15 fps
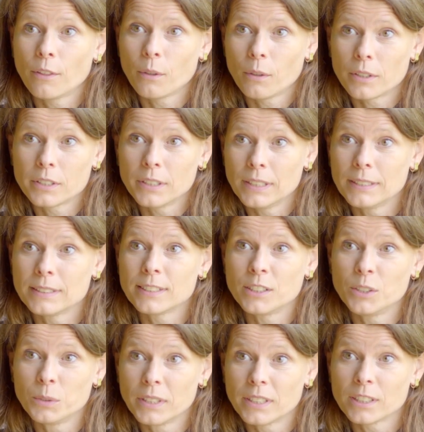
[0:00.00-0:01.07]
30
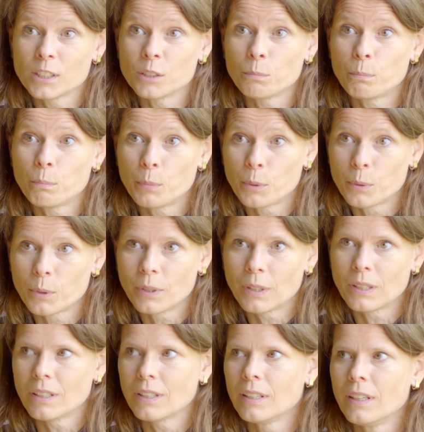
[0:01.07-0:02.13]
students
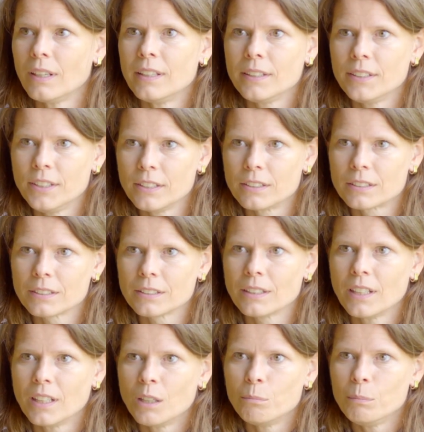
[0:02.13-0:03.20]
per year,
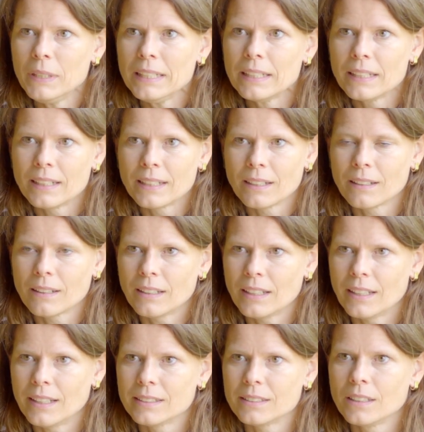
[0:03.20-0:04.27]
meaning
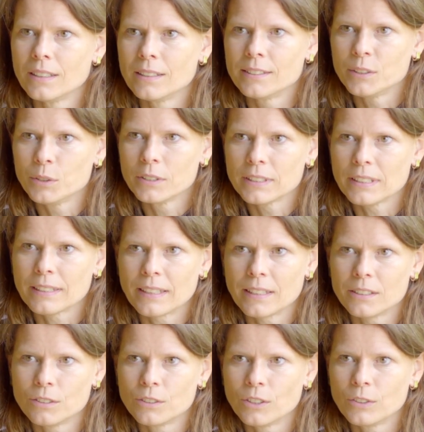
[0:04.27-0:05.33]
that students
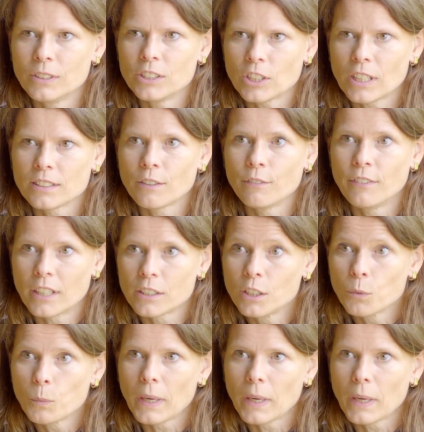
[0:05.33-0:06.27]
get to know each other very